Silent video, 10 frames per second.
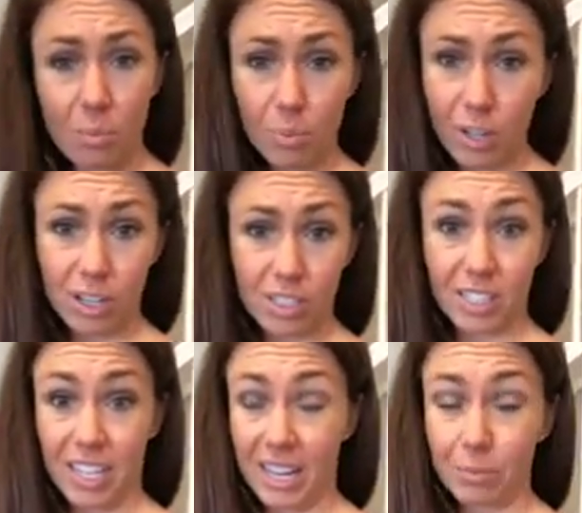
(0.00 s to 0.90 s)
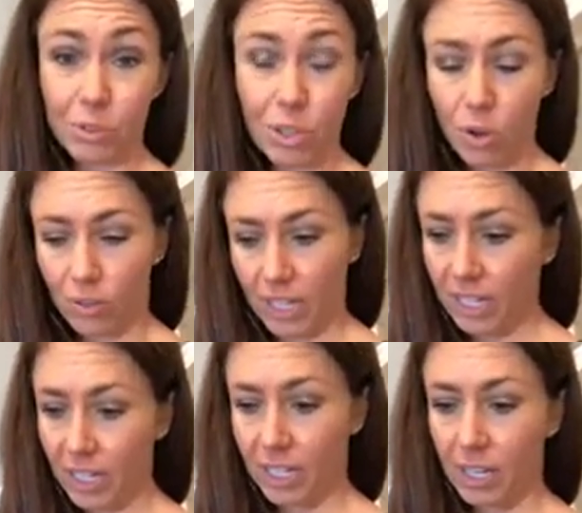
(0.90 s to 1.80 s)
Books, again, I'm
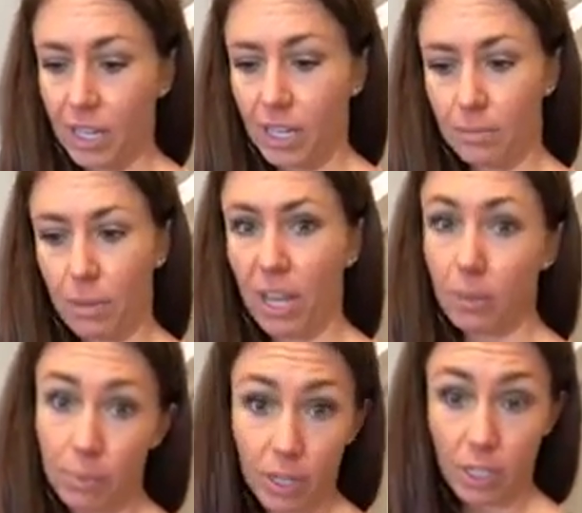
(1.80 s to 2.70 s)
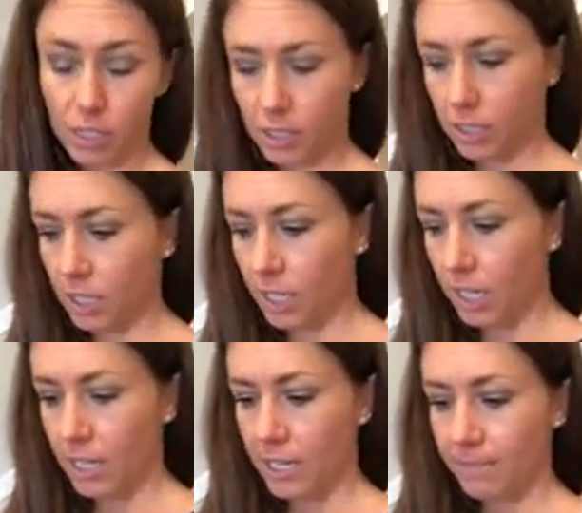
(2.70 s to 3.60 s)
donating papers.
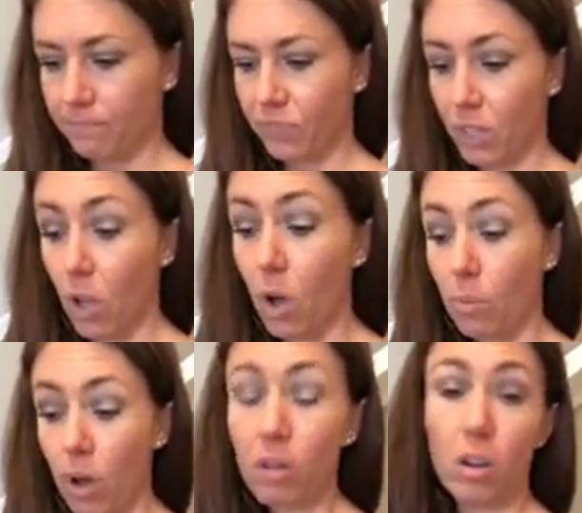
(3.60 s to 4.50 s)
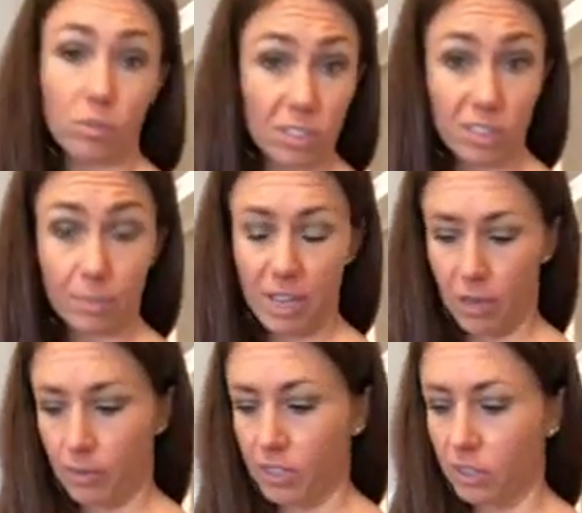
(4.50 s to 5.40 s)
Komodo was the big
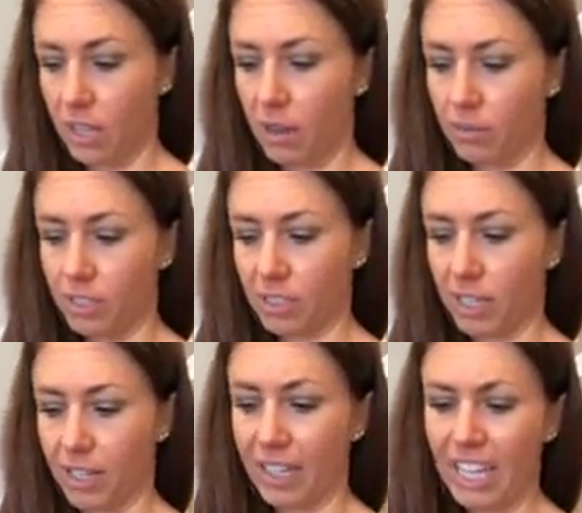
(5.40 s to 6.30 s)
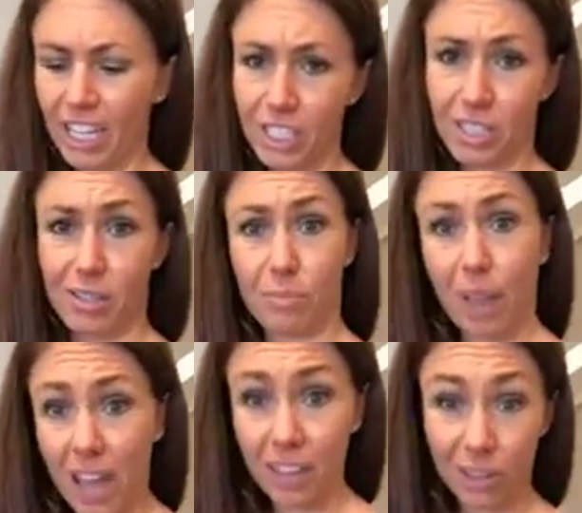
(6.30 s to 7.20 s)
one. So that was like kitchen,
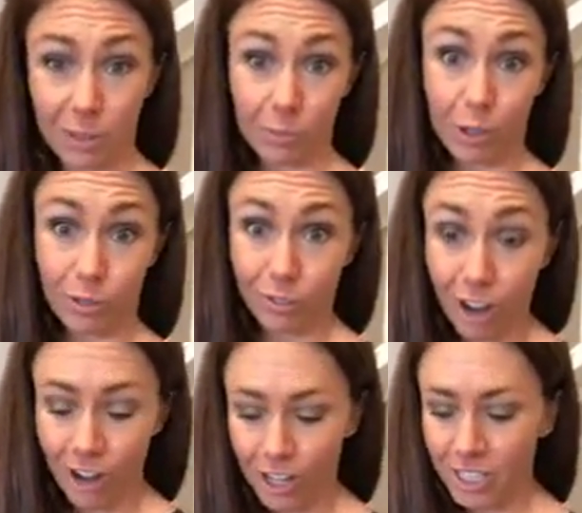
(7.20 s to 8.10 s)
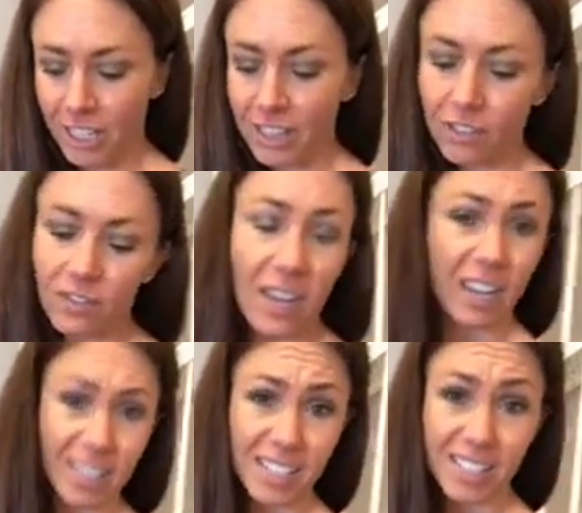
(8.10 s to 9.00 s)
bathroom, garage, and then
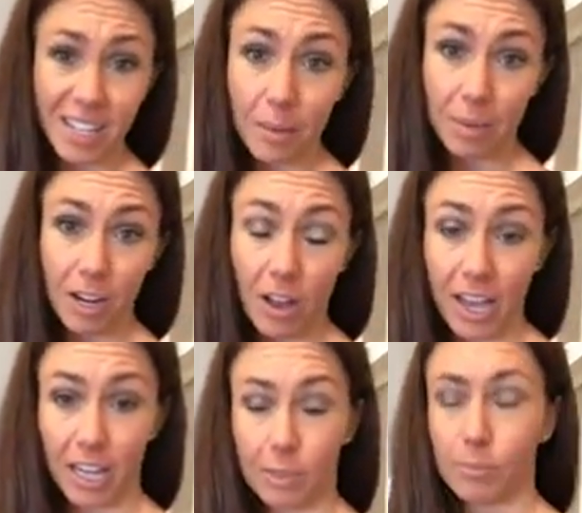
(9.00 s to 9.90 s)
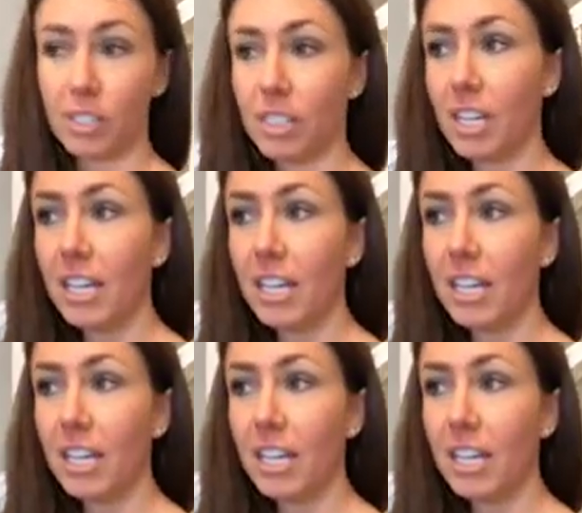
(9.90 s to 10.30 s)
finally sentimental items.